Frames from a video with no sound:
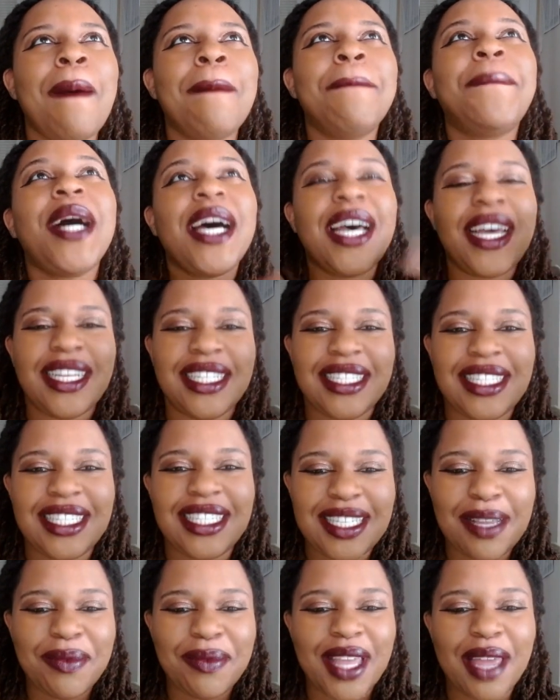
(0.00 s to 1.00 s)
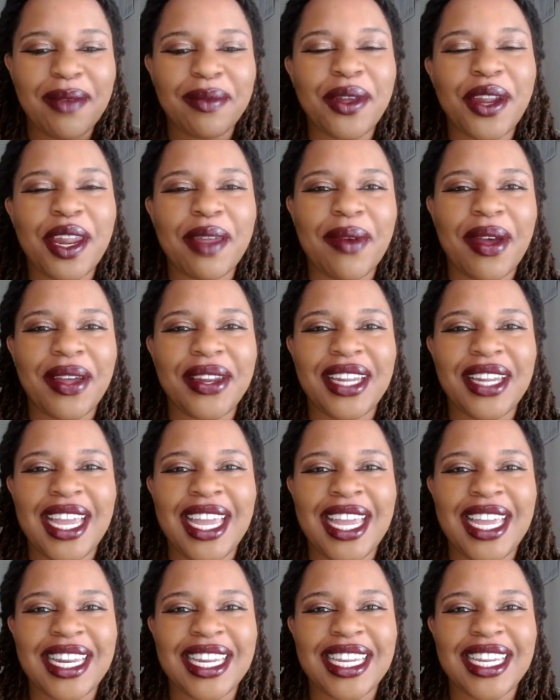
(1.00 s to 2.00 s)
but something I'm learning about
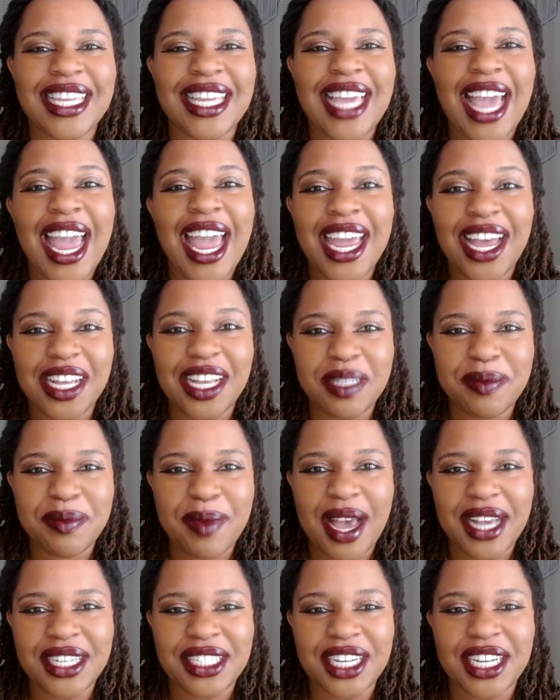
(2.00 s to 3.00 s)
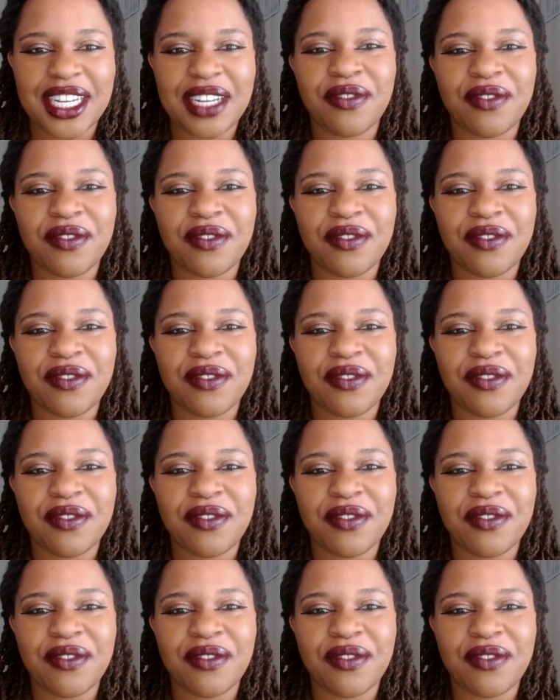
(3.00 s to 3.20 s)
in chaos magic,